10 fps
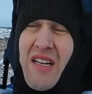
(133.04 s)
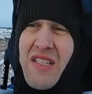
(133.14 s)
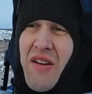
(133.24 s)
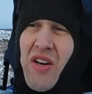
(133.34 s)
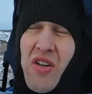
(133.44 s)

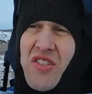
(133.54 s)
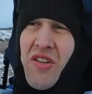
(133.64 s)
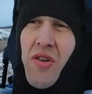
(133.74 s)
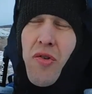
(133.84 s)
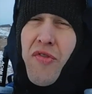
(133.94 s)
So I lost
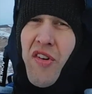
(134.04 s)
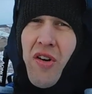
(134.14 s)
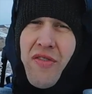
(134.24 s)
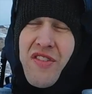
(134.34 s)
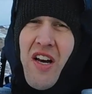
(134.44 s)
an awful
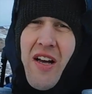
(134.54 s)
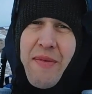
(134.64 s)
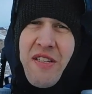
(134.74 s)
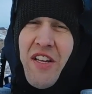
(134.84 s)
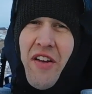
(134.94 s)
lot of time
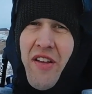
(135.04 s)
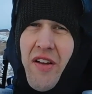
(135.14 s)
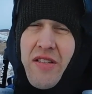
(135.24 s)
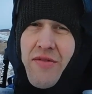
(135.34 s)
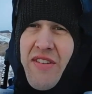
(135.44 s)
because I don't
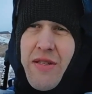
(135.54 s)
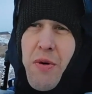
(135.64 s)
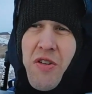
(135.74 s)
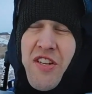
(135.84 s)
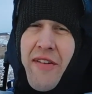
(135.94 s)
use the
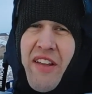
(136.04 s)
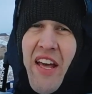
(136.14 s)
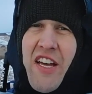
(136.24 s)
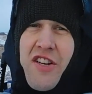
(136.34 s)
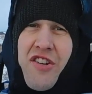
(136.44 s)
wristwatch
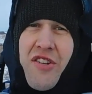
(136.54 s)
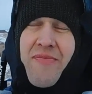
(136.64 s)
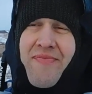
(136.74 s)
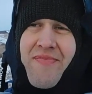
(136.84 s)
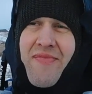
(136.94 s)
navigation.
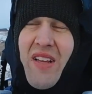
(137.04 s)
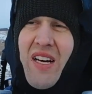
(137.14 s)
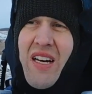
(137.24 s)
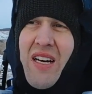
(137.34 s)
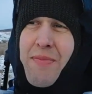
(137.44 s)

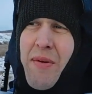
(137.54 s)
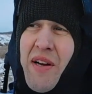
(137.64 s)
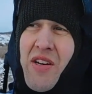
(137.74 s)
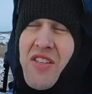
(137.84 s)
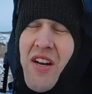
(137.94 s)

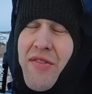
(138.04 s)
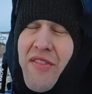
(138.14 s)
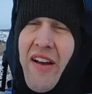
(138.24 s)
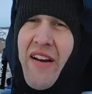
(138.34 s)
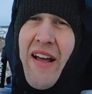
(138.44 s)
Probably lost half
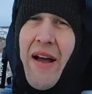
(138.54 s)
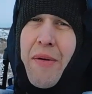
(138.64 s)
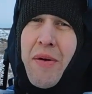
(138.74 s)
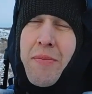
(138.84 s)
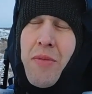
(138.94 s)
an
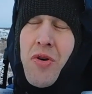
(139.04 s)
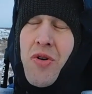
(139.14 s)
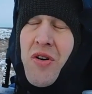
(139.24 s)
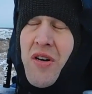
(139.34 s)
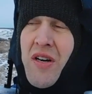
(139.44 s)
hour more.